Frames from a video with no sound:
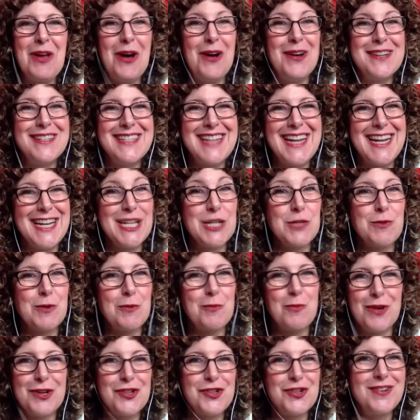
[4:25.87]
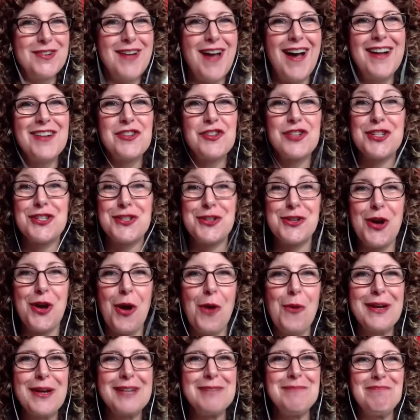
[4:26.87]
on days when we're not just
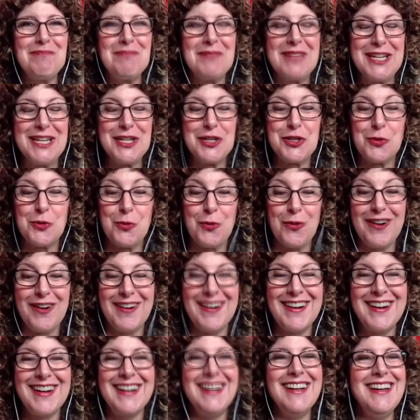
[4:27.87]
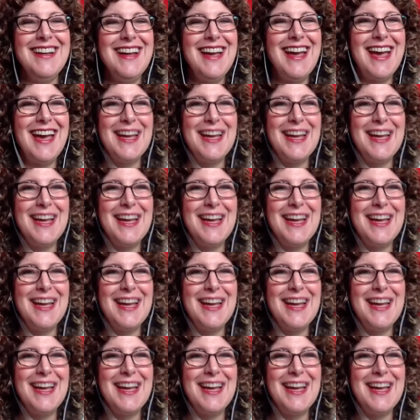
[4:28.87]
going into work